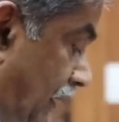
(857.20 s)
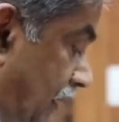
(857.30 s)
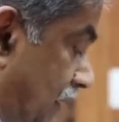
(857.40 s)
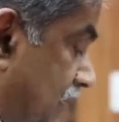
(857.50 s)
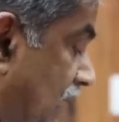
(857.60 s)

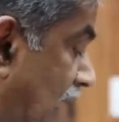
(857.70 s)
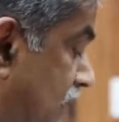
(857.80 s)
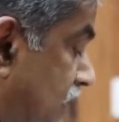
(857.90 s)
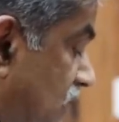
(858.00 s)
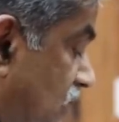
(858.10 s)
The
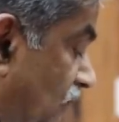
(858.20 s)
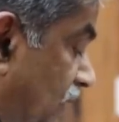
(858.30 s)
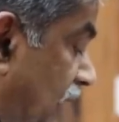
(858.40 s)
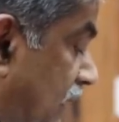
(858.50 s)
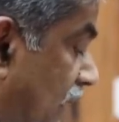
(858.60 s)
challenges of
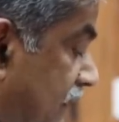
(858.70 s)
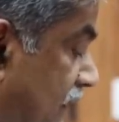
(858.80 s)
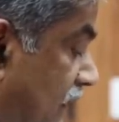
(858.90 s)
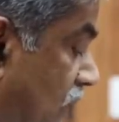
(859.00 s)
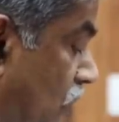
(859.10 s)

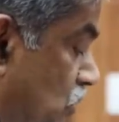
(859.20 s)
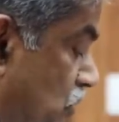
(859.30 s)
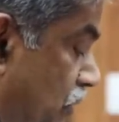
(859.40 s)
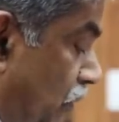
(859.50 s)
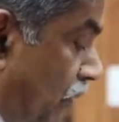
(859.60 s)
conducting the
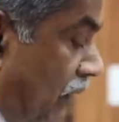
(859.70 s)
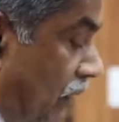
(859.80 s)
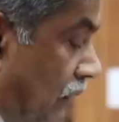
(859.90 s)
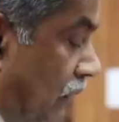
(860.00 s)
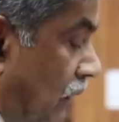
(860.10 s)
courts
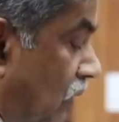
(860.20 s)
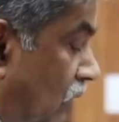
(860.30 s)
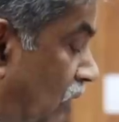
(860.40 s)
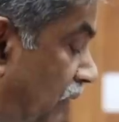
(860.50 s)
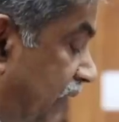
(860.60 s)
during
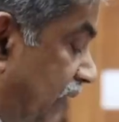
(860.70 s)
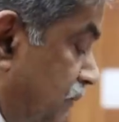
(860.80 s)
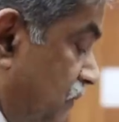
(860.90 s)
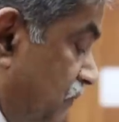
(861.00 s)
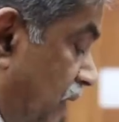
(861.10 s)
COVID
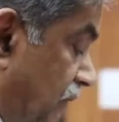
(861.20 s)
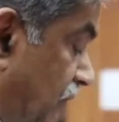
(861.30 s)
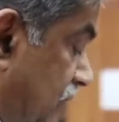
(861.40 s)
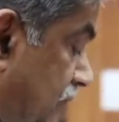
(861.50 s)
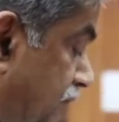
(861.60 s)
times were
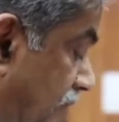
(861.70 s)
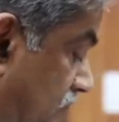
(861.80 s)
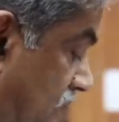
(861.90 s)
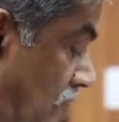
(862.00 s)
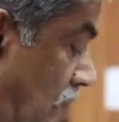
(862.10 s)
first
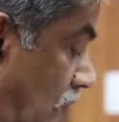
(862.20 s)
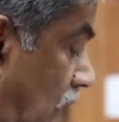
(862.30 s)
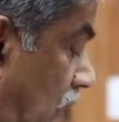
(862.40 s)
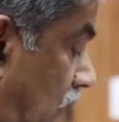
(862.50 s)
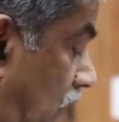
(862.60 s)
met
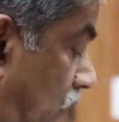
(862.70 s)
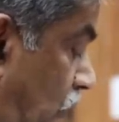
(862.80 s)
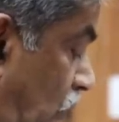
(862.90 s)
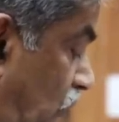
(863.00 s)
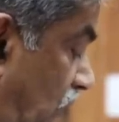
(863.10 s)

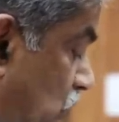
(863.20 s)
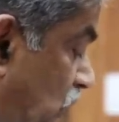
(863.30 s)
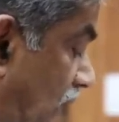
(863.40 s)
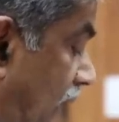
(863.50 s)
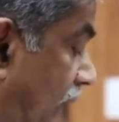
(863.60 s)
through
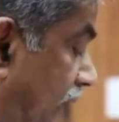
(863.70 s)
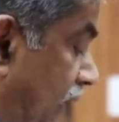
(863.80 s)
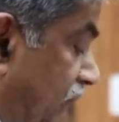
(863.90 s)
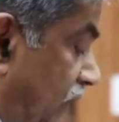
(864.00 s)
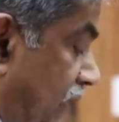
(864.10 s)
virtual
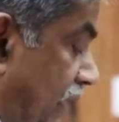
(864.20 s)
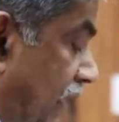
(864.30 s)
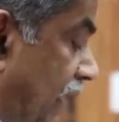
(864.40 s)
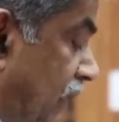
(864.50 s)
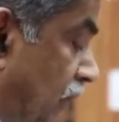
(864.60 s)
hearing with the
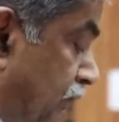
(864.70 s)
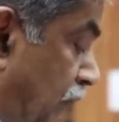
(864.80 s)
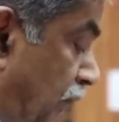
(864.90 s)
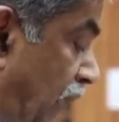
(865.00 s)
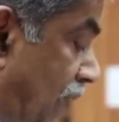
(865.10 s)
aid of
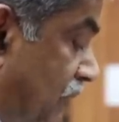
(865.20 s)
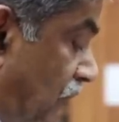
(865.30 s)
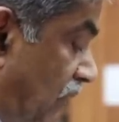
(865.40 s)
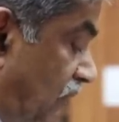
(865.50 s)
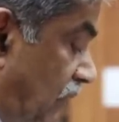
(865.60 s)

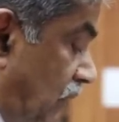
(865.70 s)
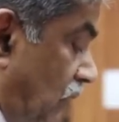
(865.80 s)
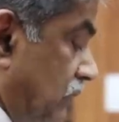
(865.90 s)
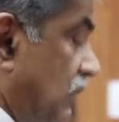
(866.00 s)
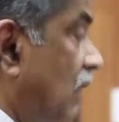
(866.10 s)
proprietary
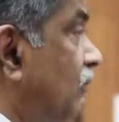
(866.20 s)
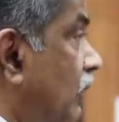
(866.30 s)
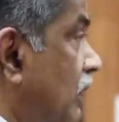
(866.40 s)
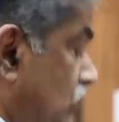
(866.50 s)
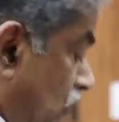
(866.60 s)
video
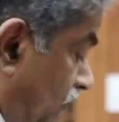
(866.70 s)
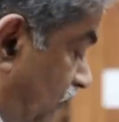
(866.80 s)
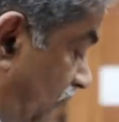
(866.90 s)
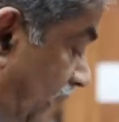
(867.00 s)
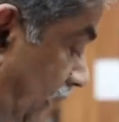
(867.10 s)
telephony
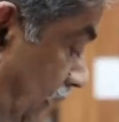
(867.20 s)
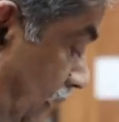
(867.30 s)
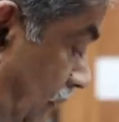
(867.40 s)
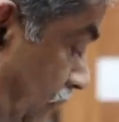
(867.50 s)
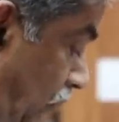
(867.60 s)
software
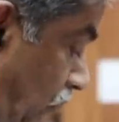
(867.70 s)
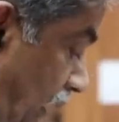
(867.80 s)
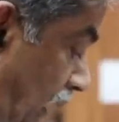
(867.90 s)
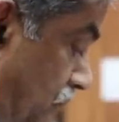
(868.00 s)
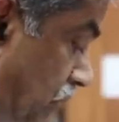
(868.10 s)

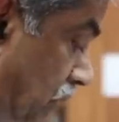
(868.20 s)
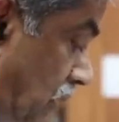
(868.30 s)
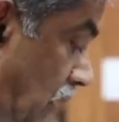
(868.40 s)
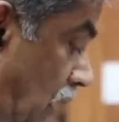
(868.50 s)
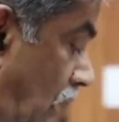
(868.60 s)
programs
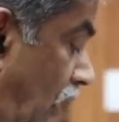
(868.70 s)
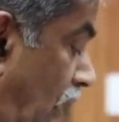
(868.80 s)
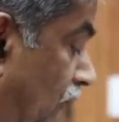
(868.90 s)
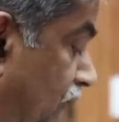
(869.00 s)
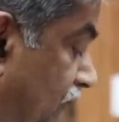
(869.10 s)

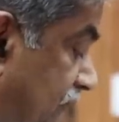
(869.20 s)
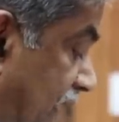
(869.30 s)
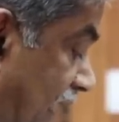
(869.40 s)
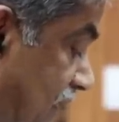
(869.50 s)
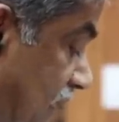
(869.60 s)
of
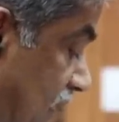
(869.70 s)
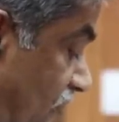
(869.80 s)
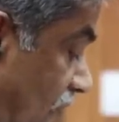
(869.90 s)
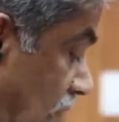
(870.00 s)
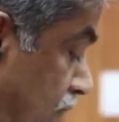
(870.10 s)
cases
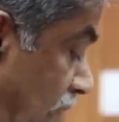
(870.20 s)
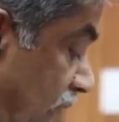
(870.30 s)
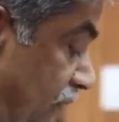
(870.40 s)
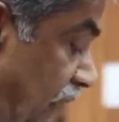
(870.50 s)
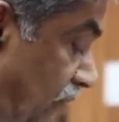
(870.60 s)
filed
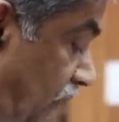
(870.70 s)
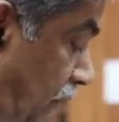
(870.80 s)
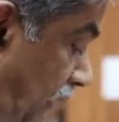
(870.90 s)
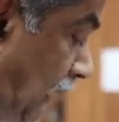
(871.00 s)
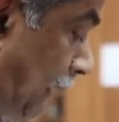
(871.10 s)
by way of email,